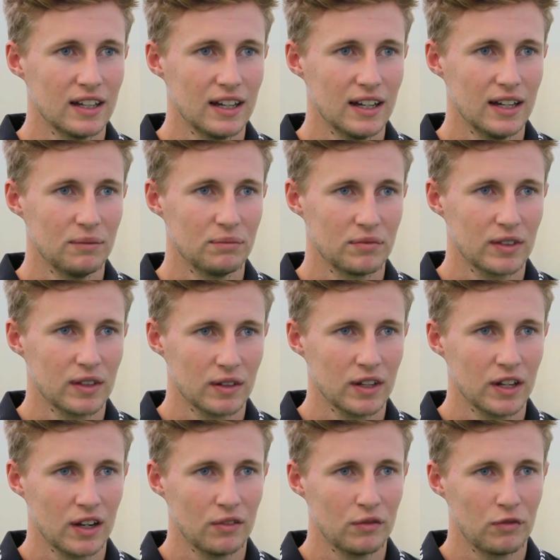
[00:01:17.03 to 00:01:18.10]
Um, you
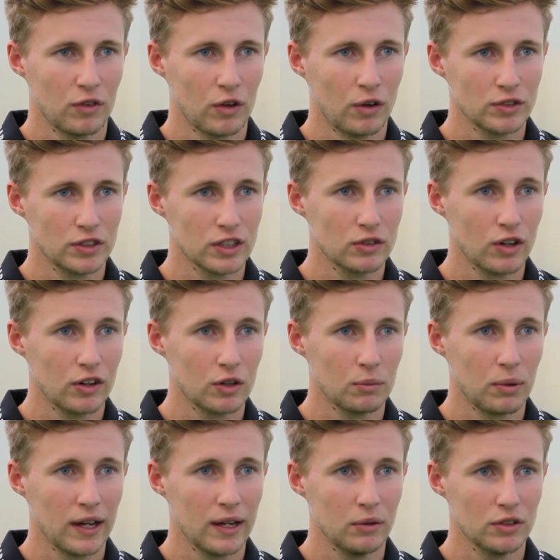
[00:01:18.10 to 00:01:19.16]
know, I've obviously grown up
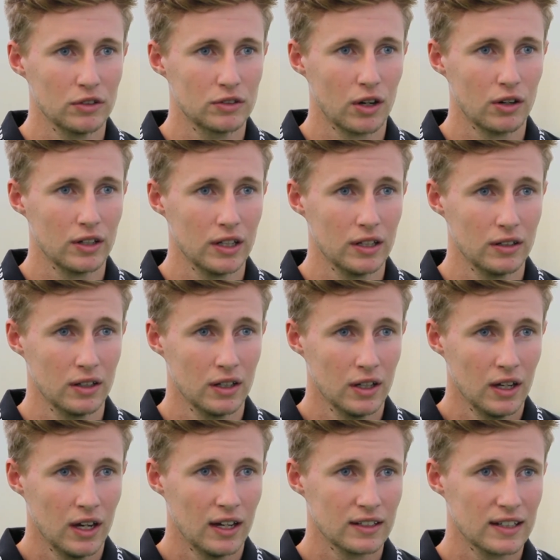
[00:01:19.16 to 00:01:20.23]
playing with Johnny and,
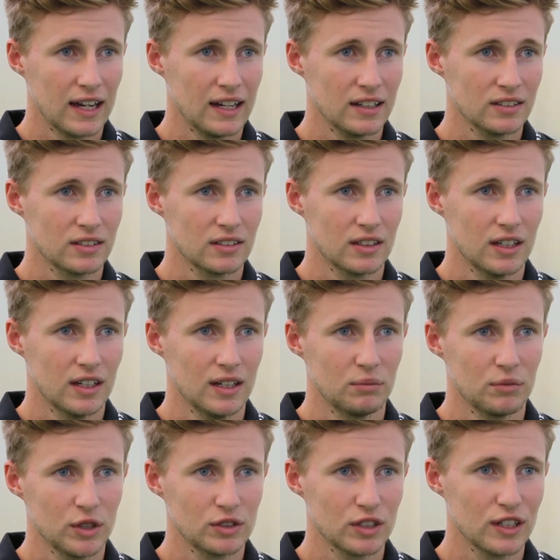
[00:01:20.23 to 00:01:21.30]
and Gaz.
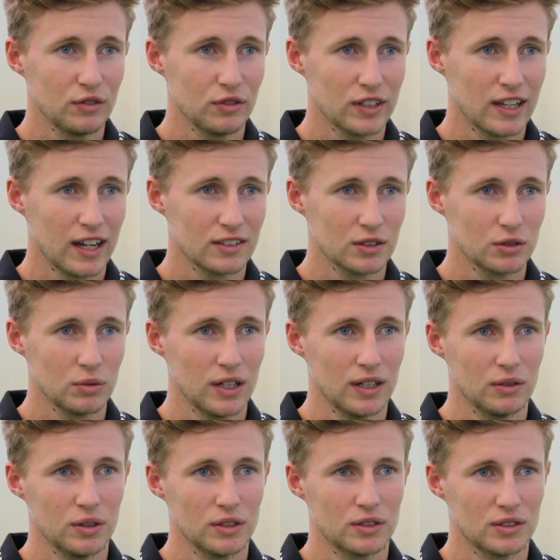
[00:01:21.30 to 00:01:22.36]
Um, used to live with Gaz as
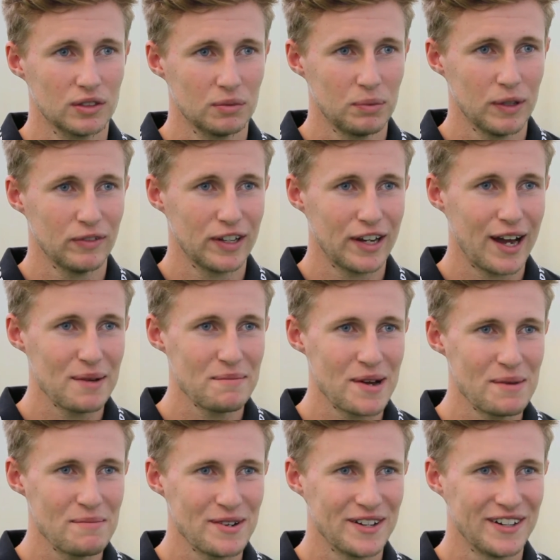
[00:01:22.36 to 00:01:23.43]
well, which is a bit of a
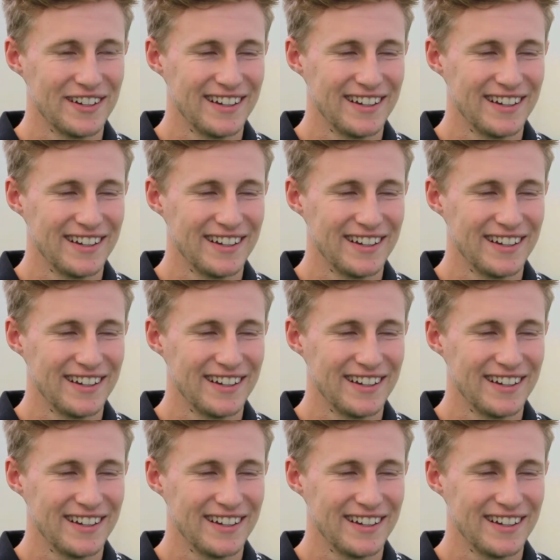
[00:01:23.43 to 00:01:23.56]
nightmare, but